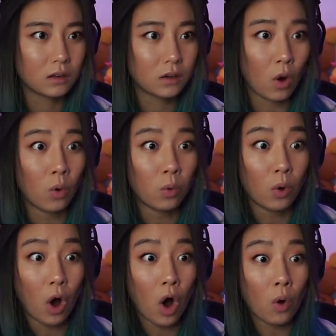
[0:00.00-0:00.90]
Oh,
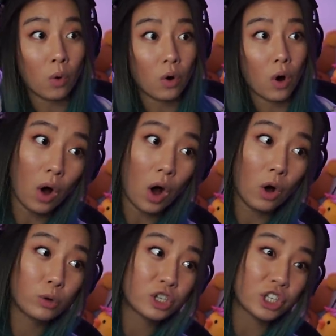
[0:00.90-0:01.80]
oh,
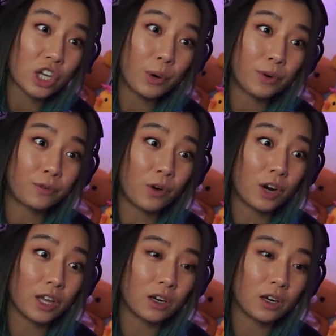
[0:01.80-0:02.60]
oh, she's going for it.